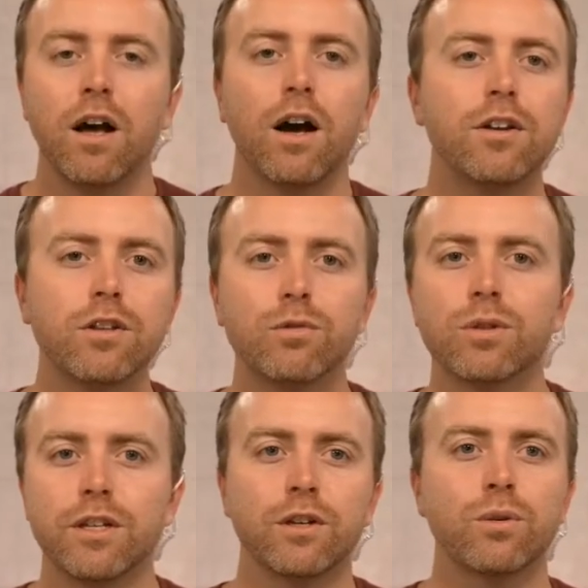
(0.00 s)
Another
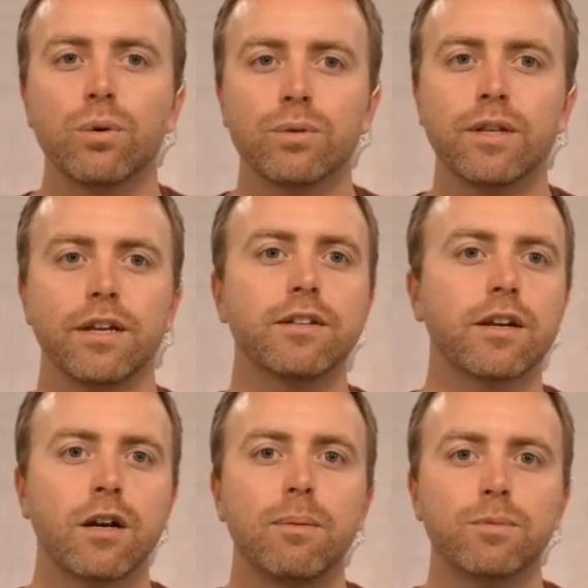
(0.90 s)
really cool thing
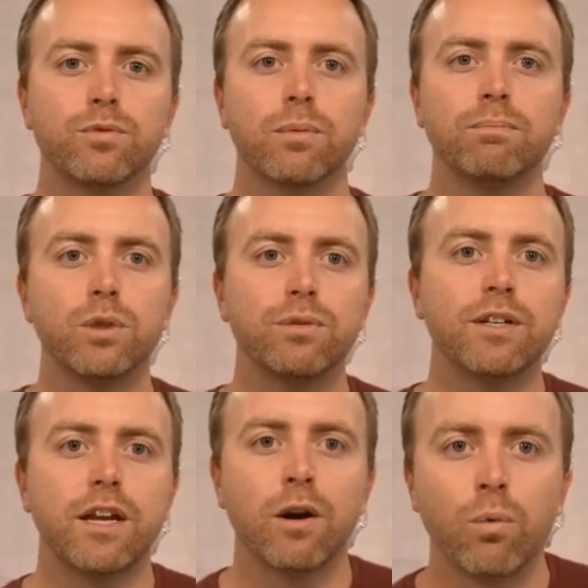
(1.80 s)
that comes from
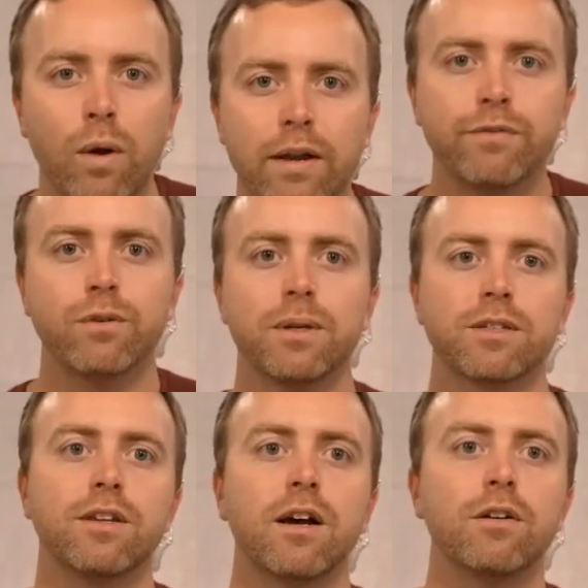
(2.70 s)
moving away from
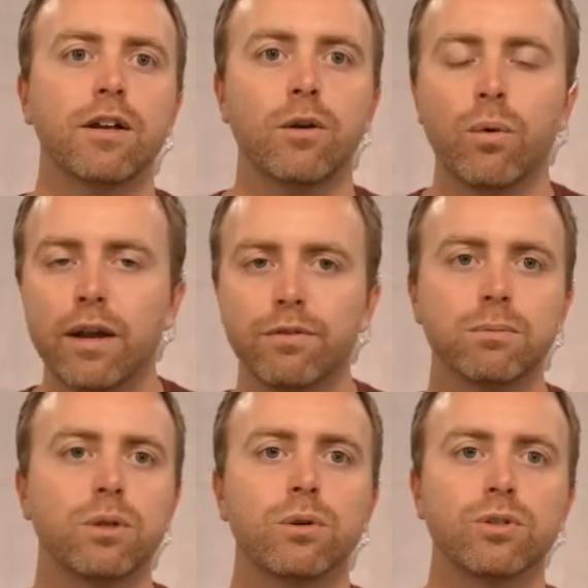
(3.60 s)
Excel and away
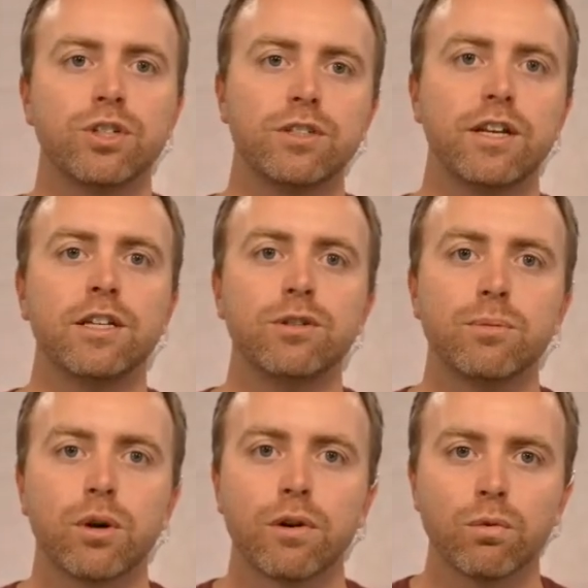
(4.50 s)
from Google Sheets into
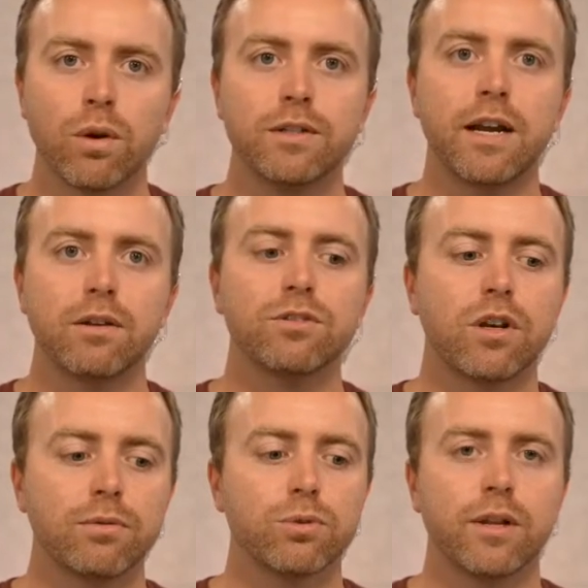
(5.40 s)
more of a rundown
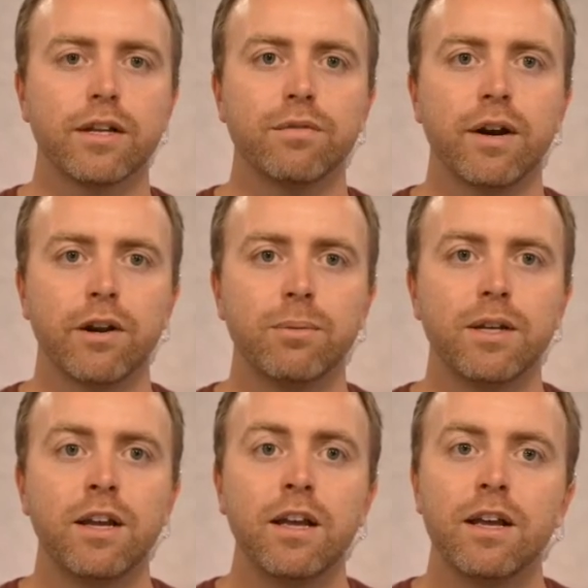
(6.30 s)
software-like
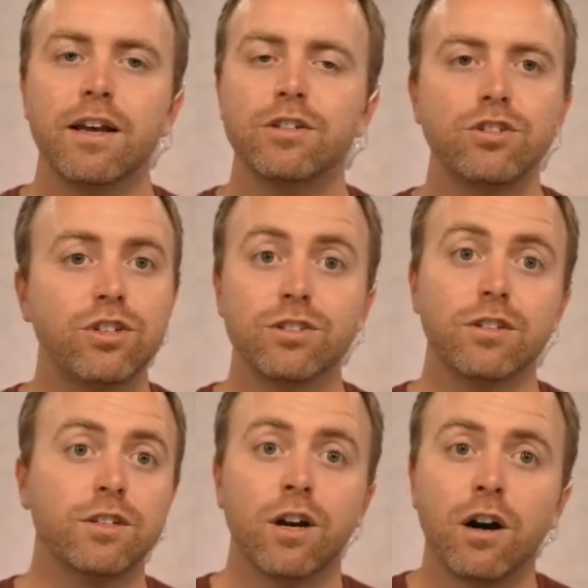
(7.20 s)
environment is you
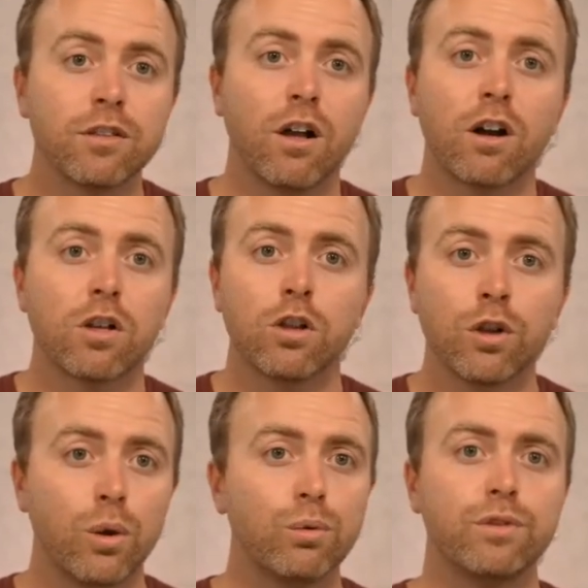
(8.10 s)
just you unlock
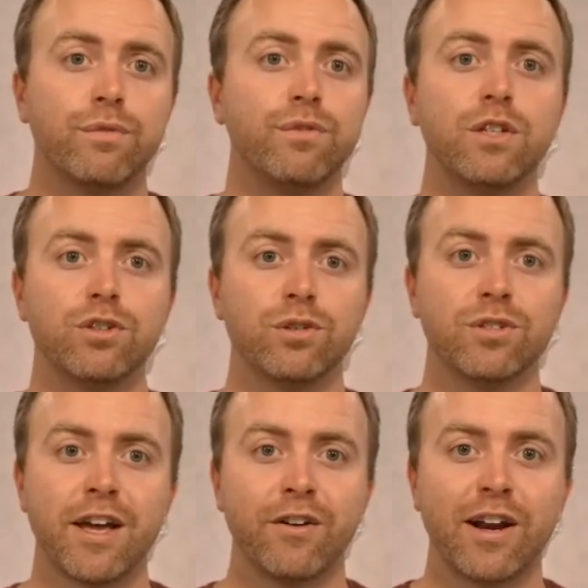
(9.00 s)
loads of features
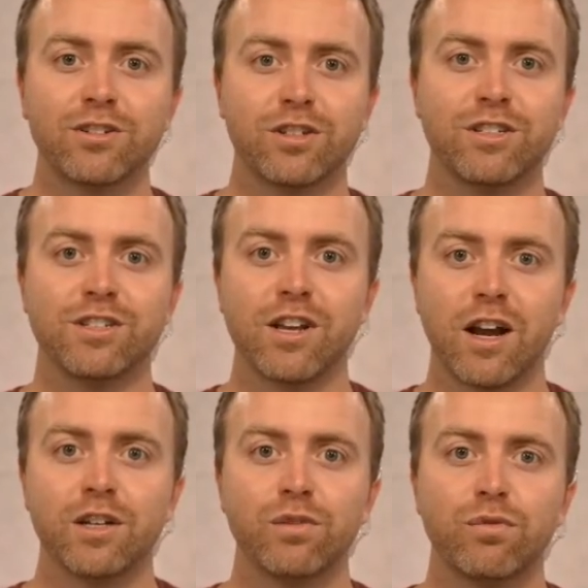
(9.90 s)
that are actually
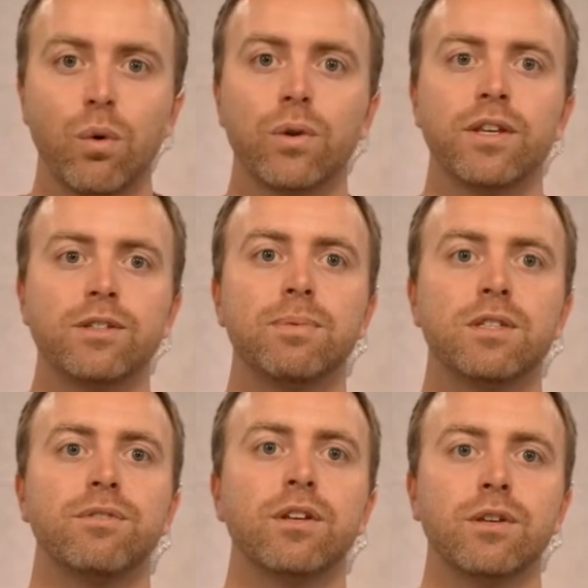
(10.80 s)
designed for this
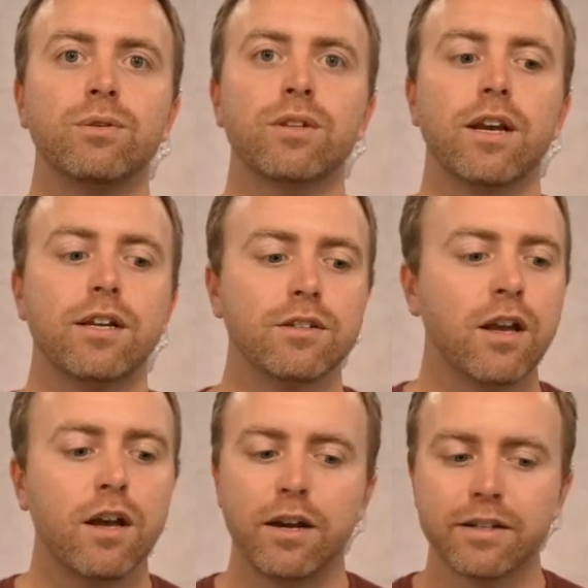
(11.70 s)
specific use case.
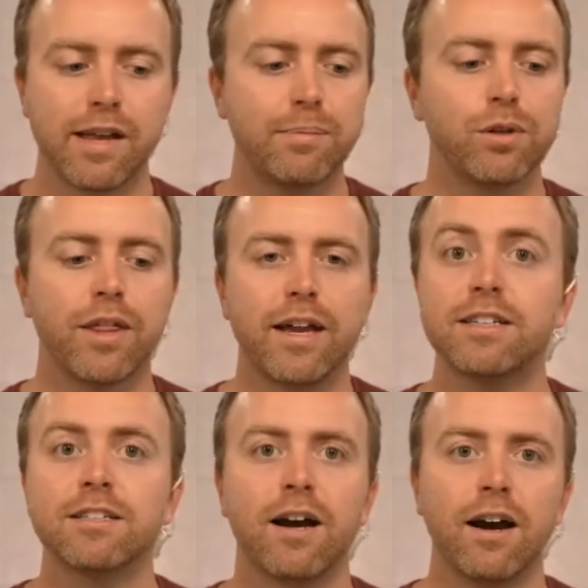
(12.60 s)
An example of that
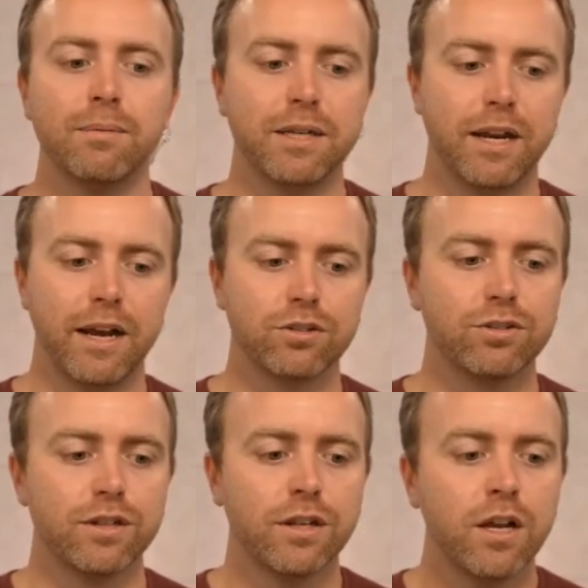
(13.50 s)
is timing, actually.